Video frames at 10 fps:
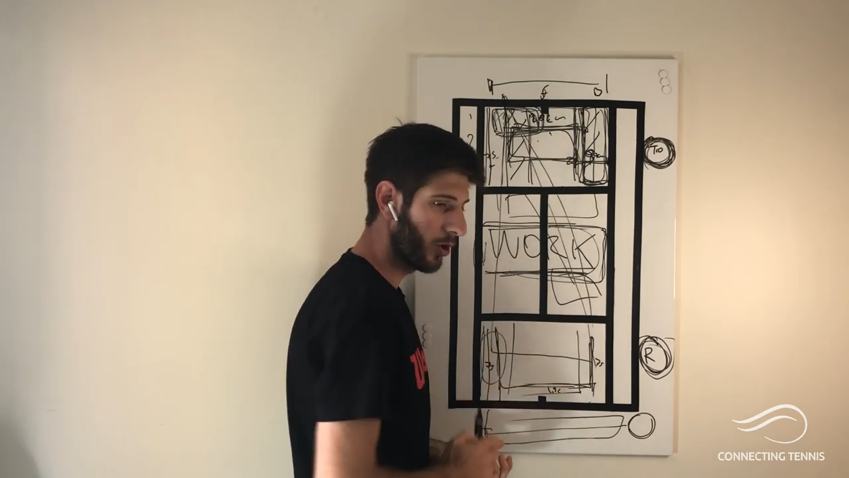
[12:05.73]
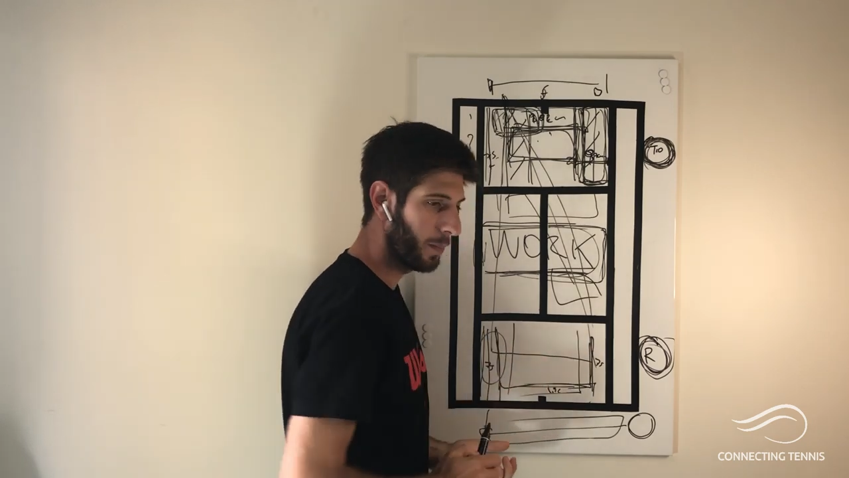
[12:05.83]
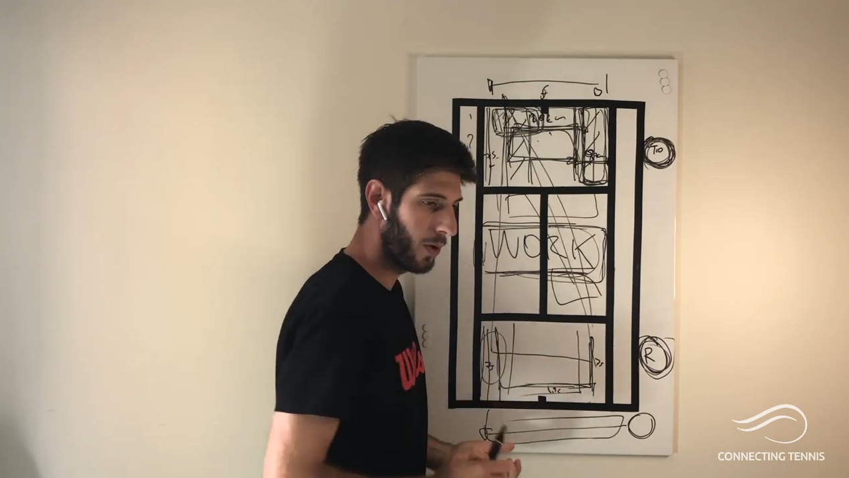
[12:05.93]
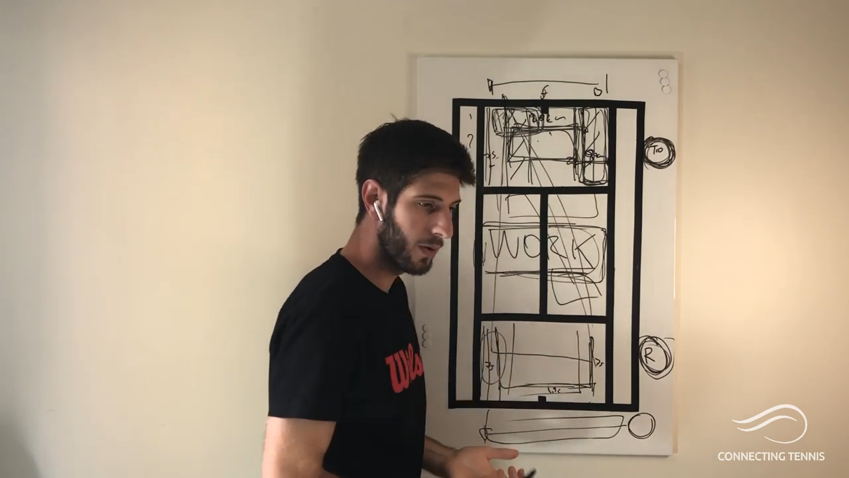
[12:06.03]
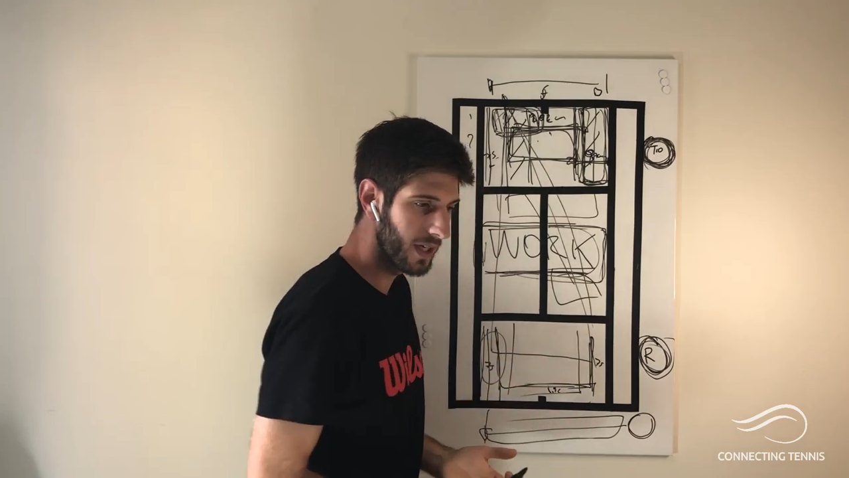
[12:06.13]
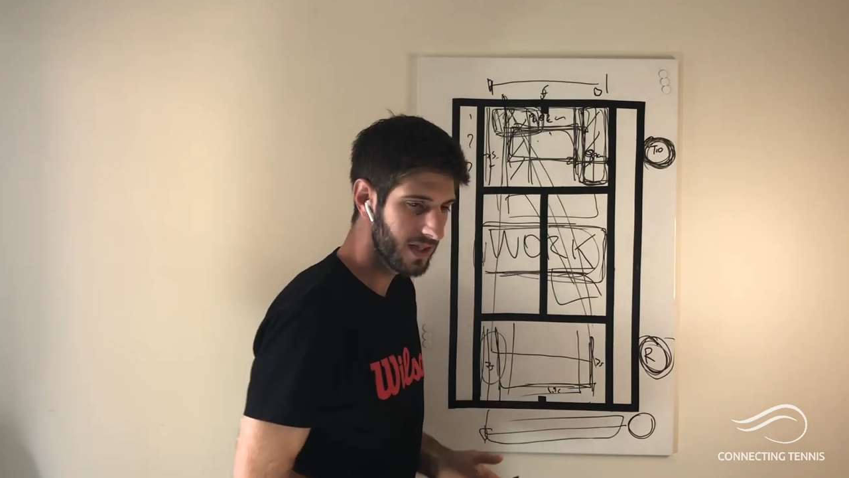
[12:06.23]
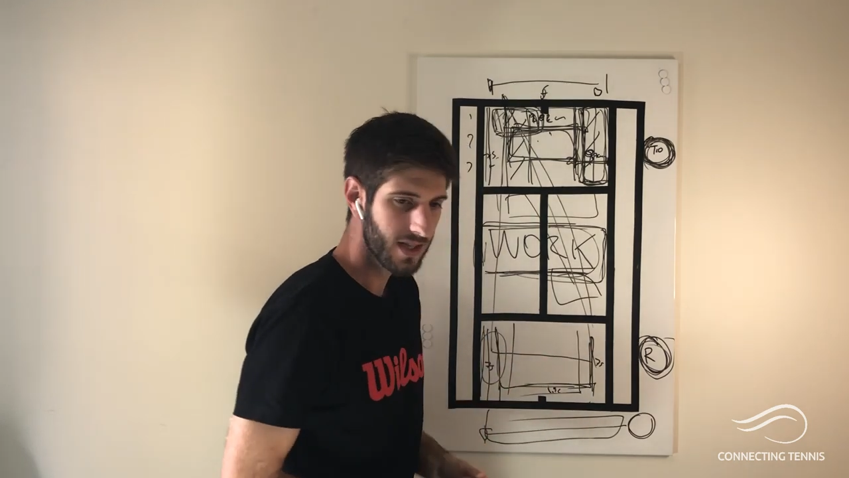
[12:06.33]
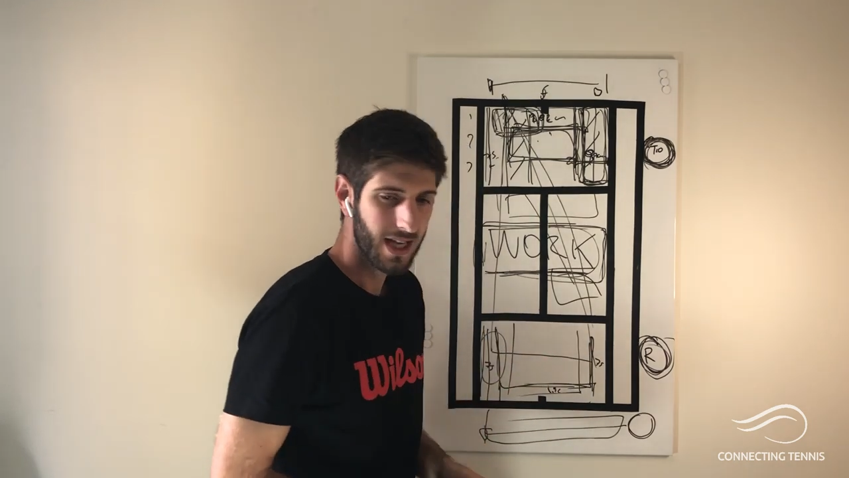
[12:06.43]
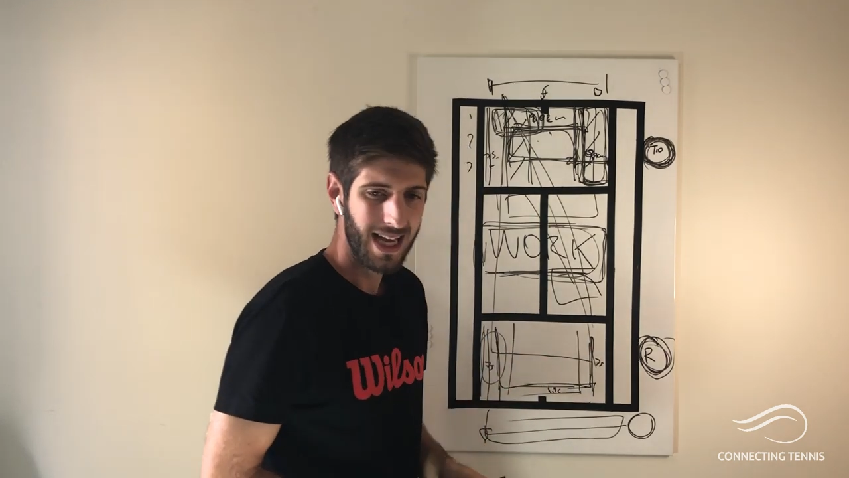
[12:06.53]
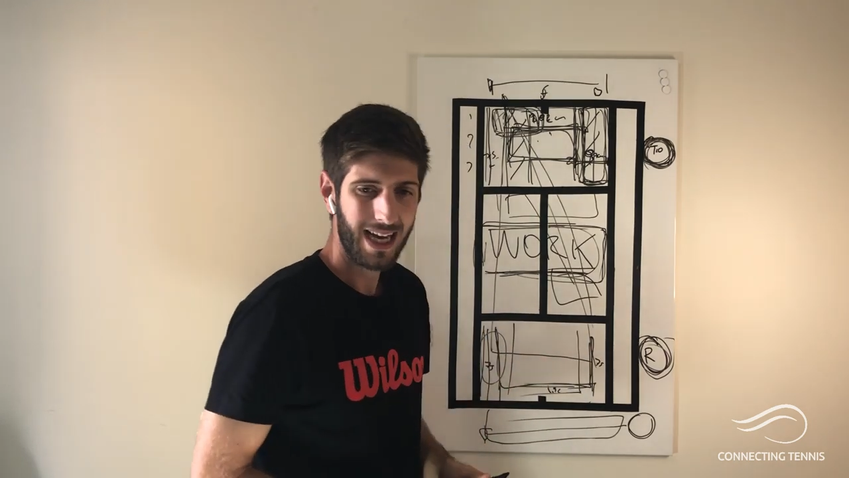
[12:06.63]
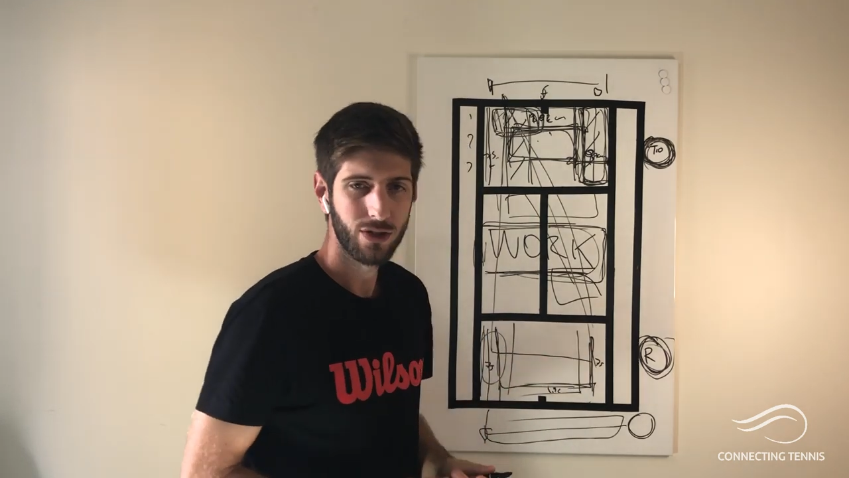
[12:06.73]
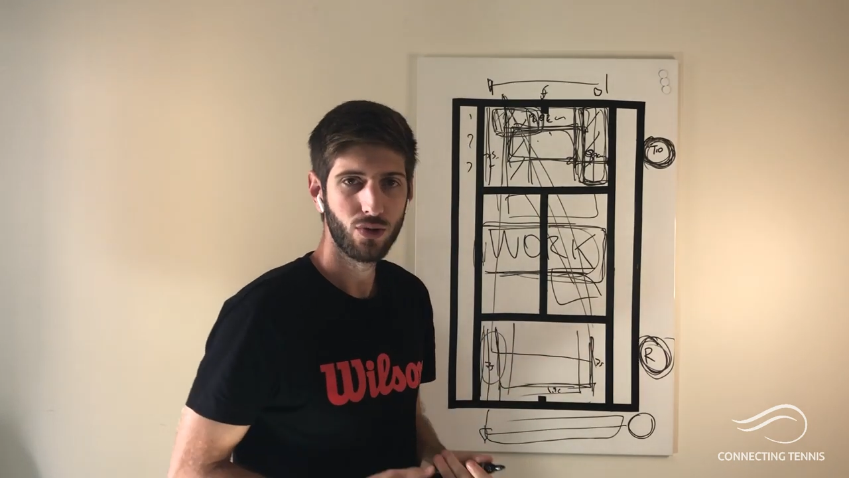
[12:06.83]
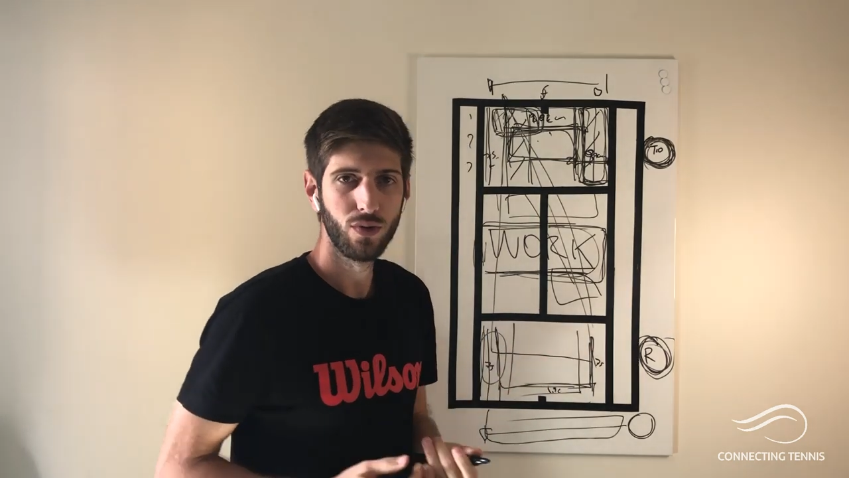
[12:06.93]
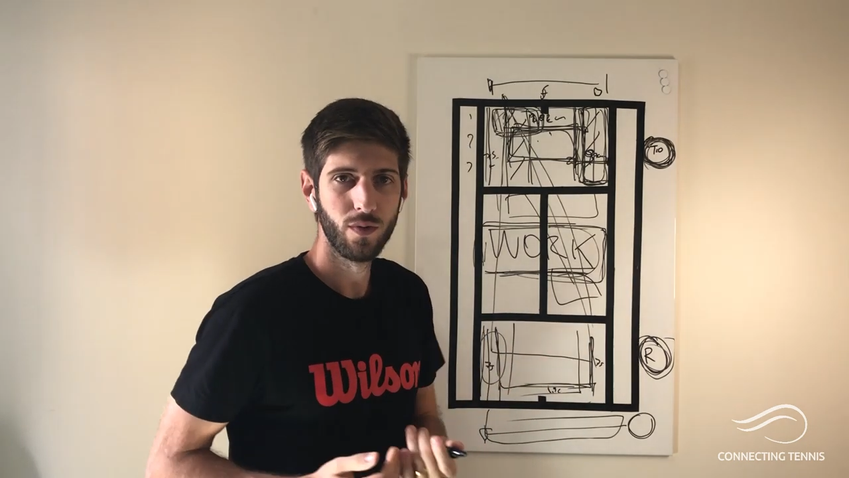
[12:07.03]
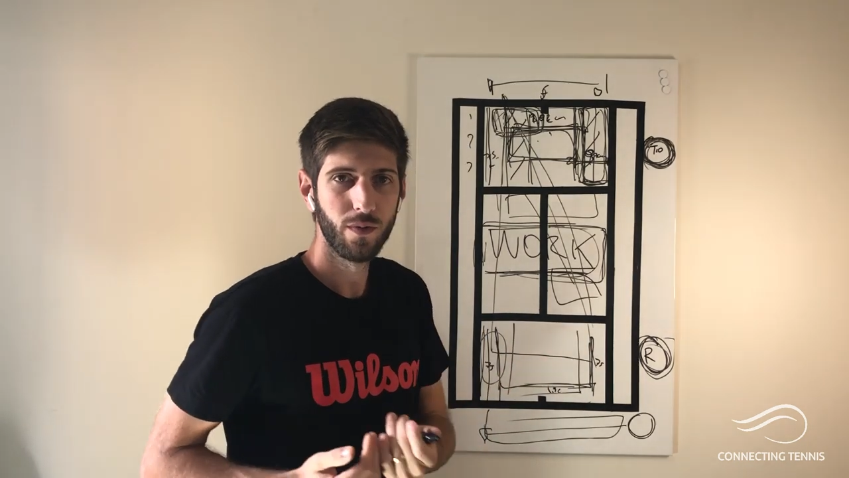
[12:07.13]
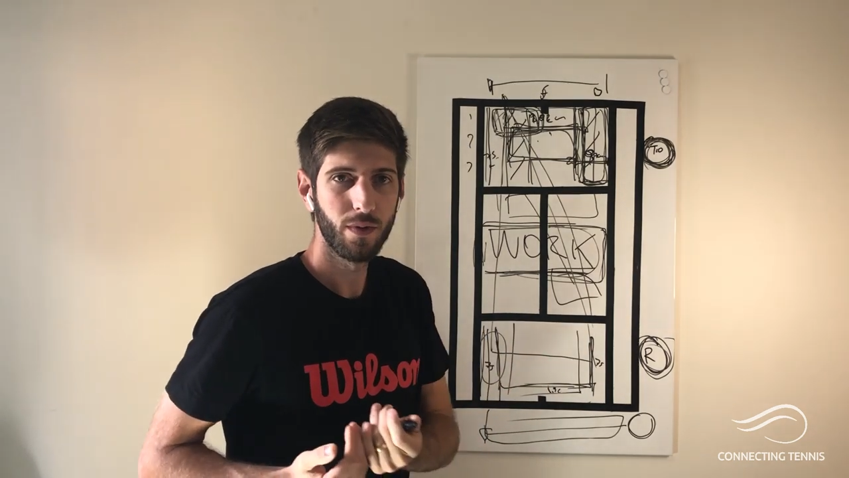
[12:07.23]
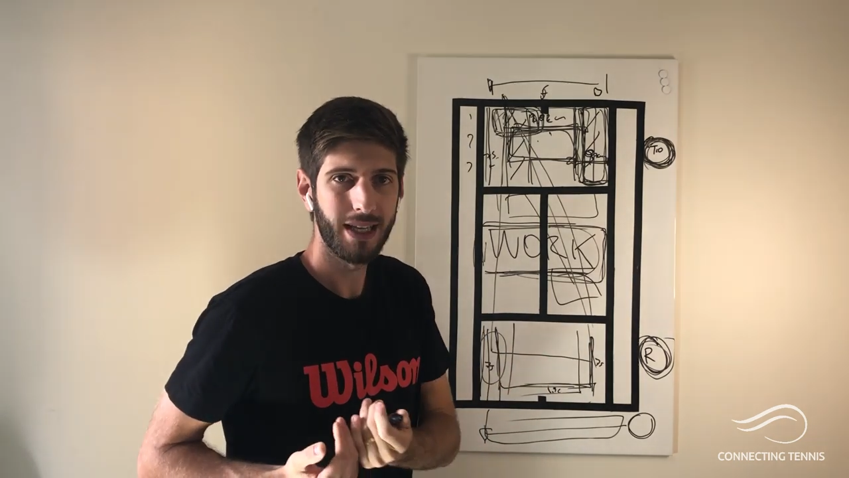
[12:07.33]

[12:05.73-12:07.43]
your opponents and to